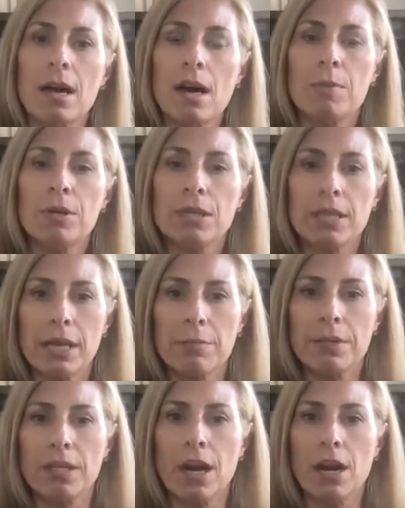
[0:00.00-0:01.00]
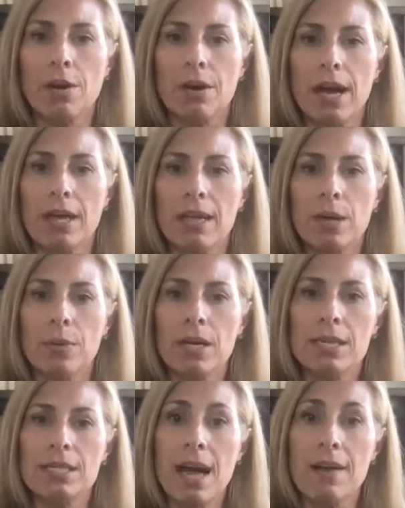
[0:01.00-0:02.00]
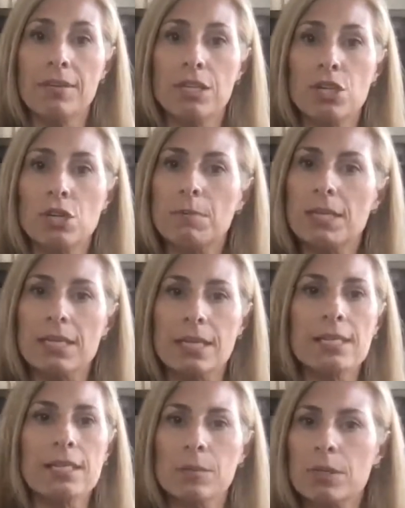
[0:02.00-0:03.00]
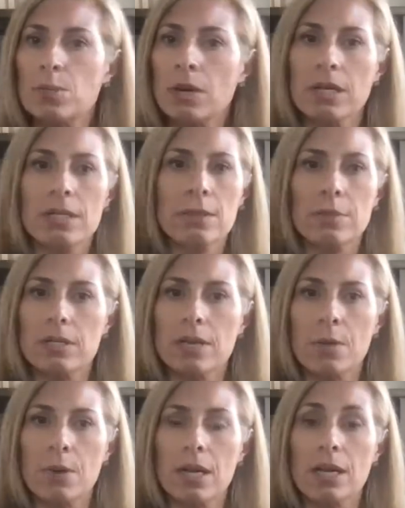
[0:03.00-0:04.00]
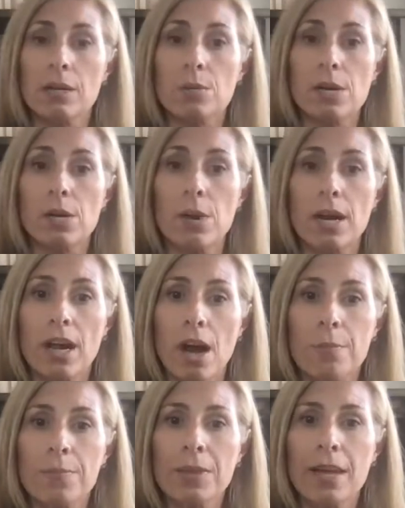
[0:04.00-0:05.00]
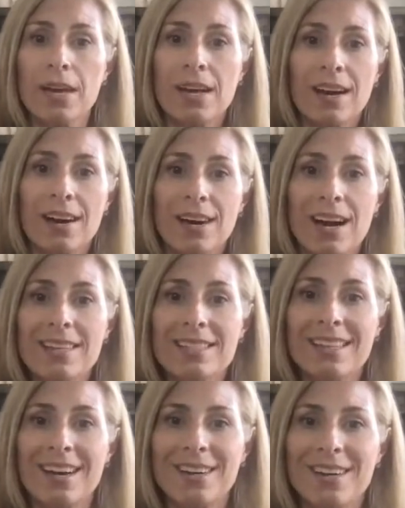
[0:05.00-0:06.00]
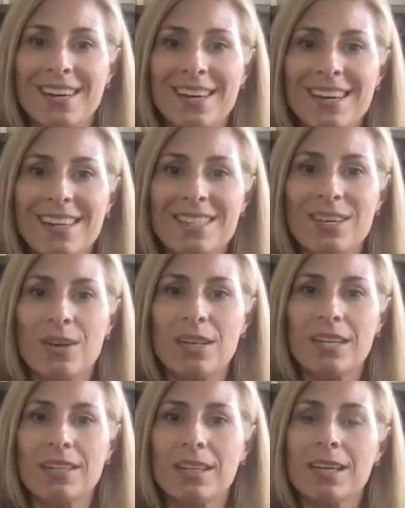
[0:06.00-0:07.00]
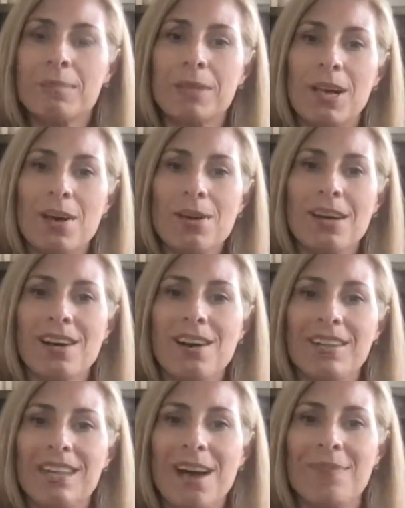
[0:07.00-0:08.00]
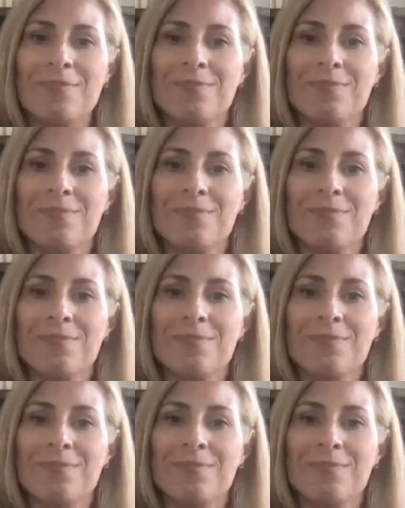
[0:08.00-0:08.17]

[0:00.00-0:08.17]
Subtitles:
I'll put the link below, and then we can dive into your business, see what's working, see what's not working, and where you want to go. All right, sound good? So click the link below and call now.